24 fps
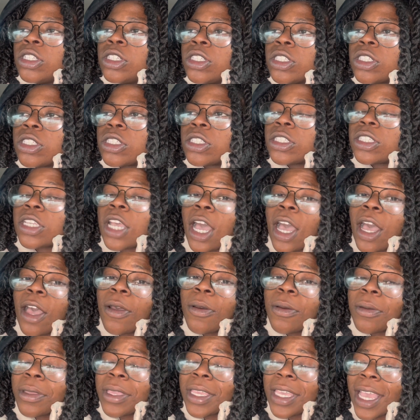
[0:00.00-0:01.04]

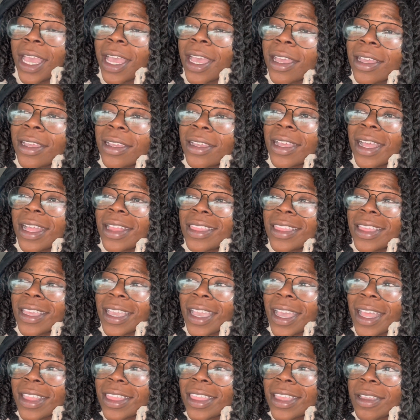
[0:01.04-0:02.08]
So, yeah, I think
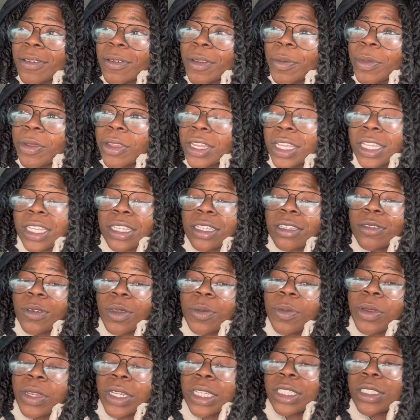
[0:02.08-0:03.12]
we're
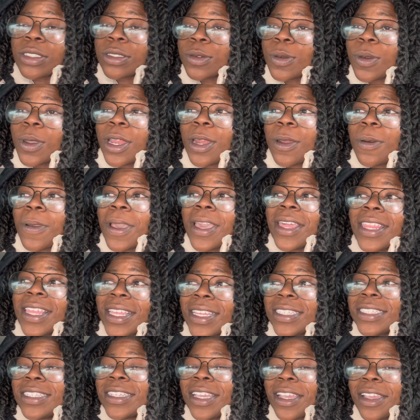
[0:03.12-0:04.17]
pretty squared away
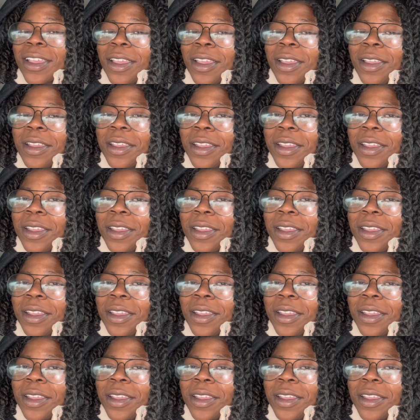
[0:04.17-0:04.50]
this year.